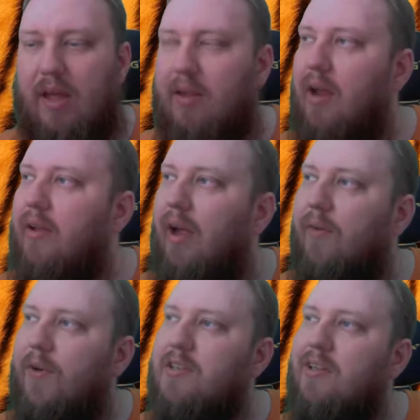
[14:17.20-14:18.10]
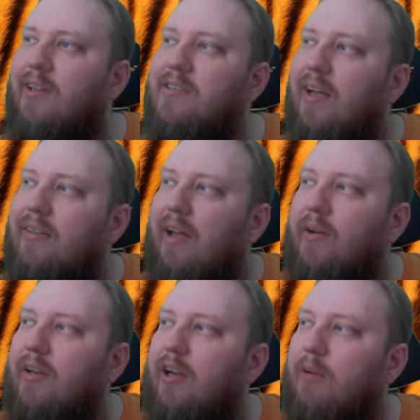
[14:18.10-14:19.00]
I recently sat
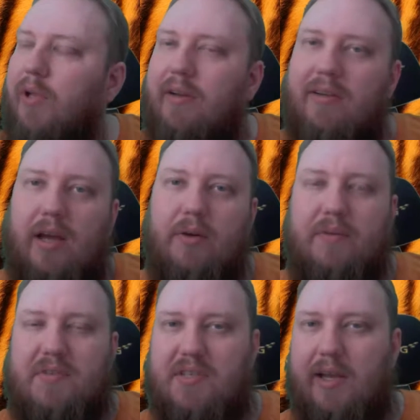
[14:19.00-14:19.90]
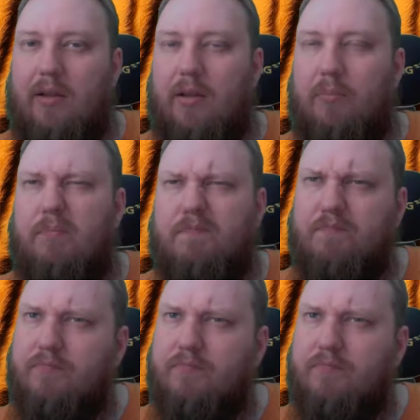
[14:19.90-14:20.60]
down and I played Town of Salem.